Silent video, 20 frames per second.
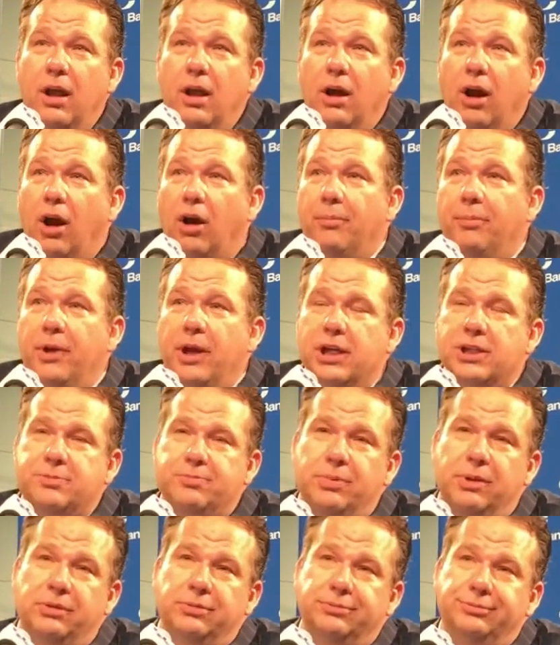our best,
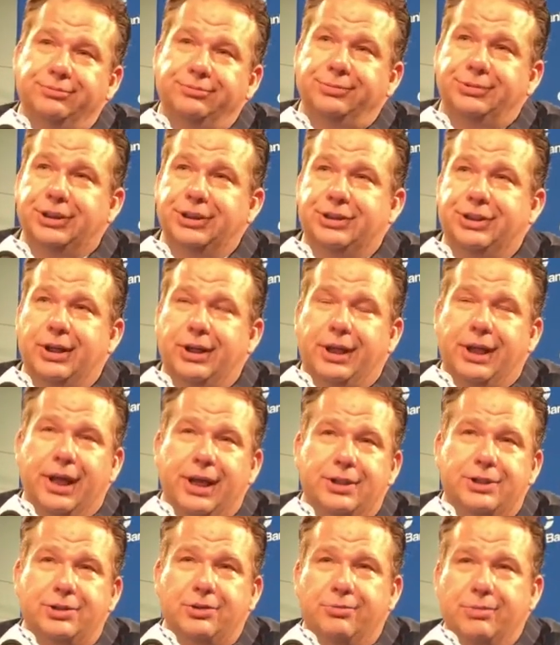but Kentucky
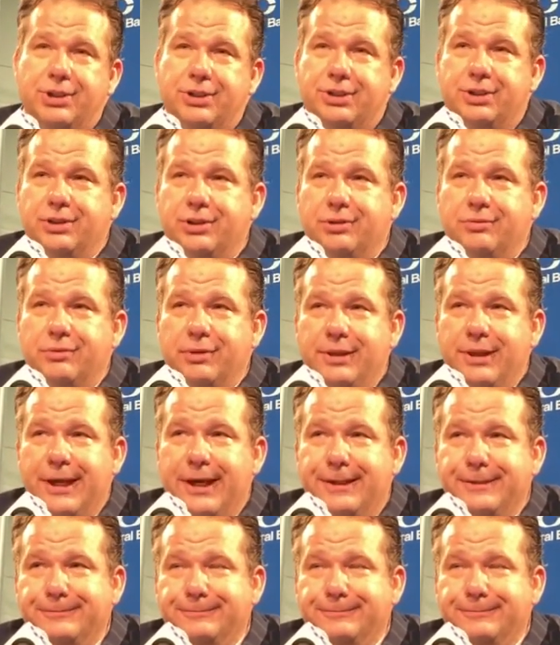had so much to do with that.